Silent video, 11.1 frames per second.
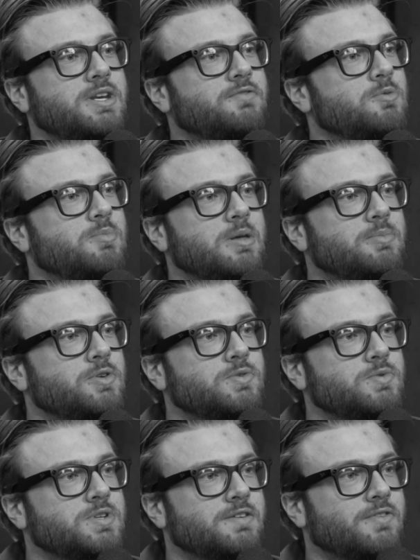different people who
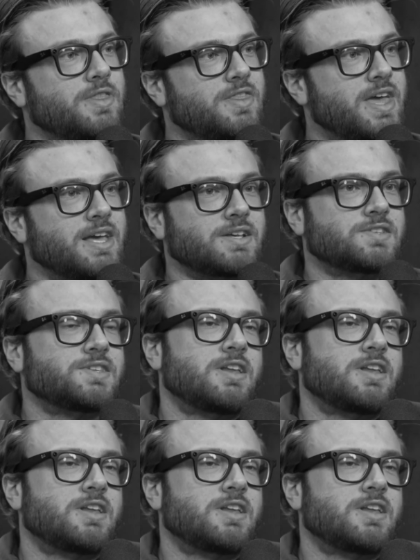do different things.